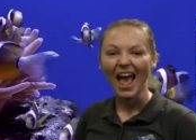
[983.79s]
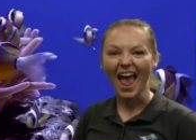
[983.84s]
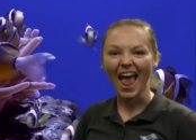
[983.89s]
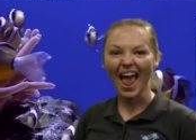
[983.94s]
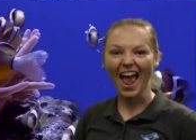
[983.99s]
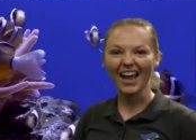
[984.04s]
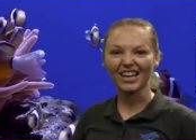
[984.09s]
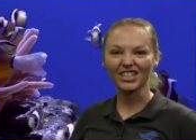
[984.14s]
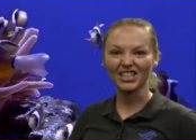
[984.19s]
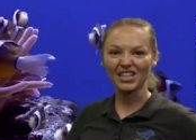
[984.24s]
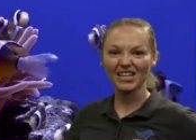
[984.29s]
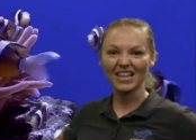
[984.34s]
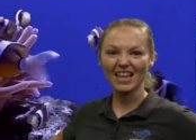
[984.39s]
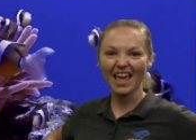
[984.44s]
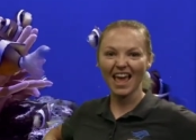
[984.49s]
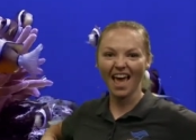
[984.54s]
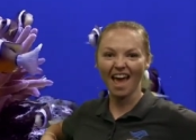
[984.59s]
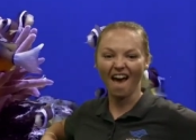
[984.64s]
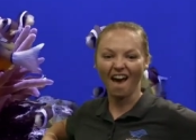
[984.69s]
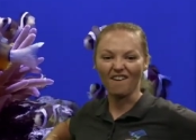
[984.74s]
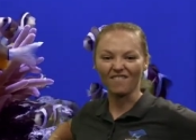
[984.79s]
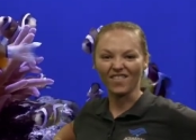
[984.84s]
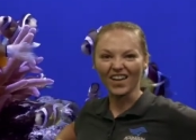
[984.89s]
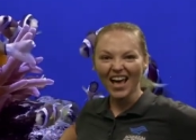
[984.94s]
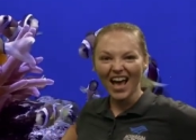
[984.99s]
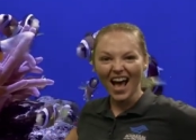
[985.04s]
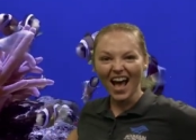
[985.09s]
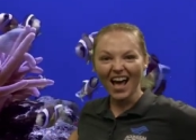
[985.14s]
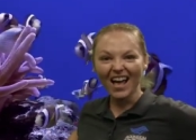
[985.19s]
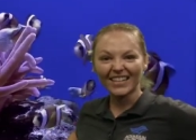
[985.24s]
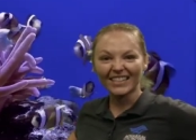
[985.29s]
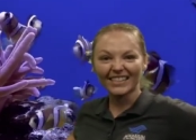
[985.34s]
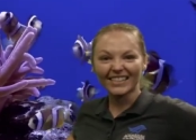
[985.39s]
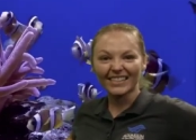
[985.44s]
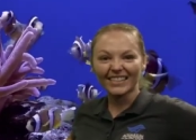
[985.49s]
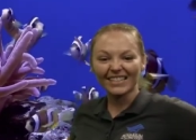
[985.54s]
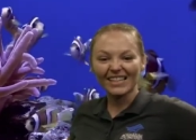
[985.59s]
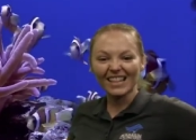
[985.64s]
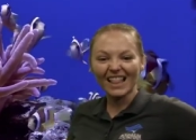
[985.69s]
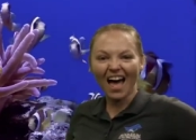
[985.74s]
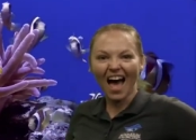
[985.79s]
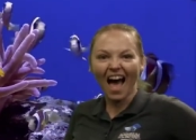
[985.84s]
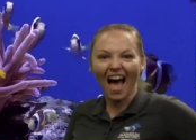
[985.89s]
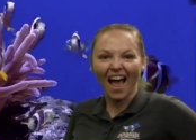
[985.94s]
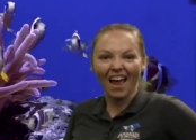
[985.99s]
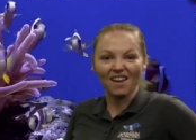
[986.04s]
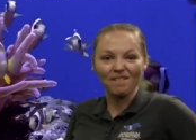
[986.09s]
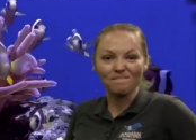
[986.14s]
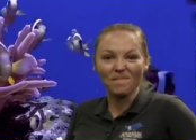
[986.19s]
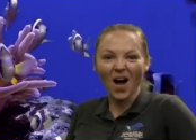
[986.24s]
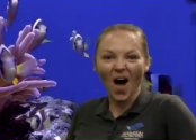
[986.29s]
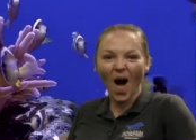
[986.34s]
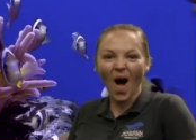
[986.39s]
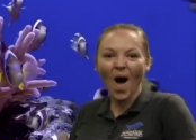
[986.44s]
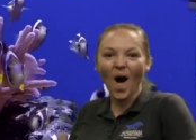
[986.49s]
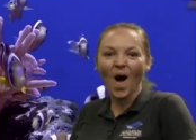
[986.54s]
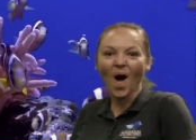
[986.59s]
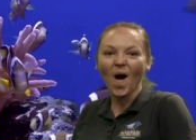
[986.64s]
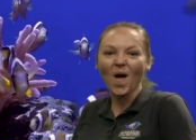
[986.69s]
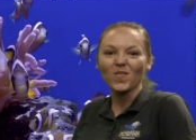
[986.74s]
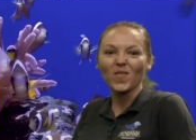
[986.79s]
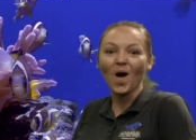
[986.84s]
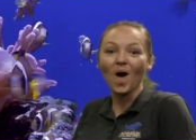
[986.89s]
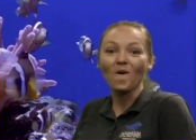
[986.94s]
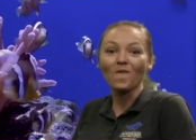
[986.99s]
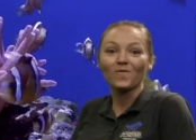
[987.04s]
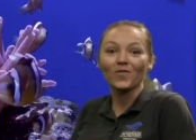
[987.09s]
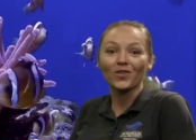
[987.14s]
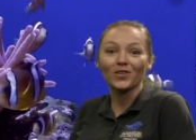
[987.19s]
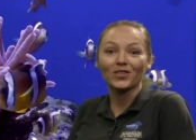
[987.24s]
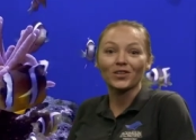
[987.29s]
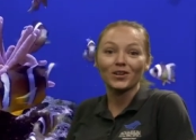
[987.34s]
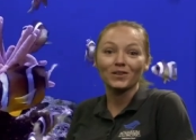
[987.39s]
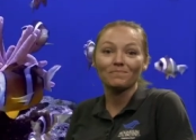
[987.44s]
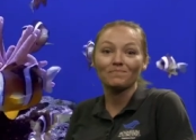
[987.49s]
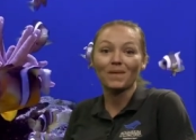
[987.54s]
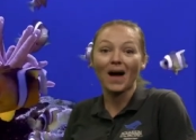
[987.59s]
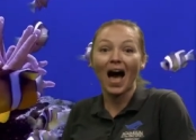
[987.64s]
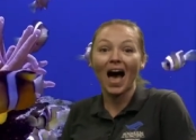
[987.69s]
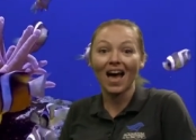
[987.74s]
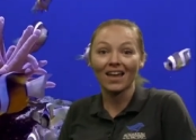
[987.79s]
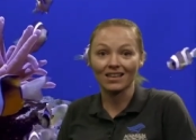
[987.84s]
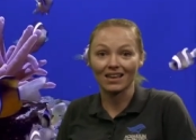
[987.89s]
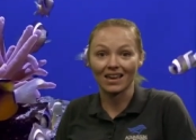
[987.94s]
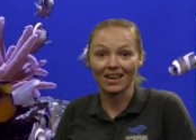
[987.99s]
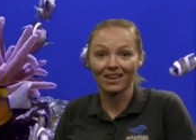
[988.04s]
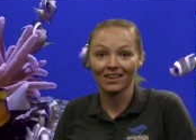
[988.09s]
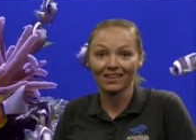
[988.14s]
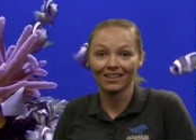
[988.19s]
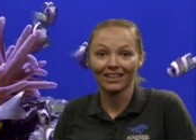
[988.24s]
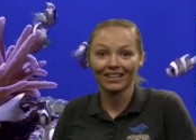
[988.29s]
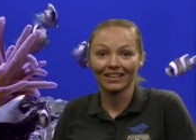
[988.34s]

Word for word: actually have a slime all over their body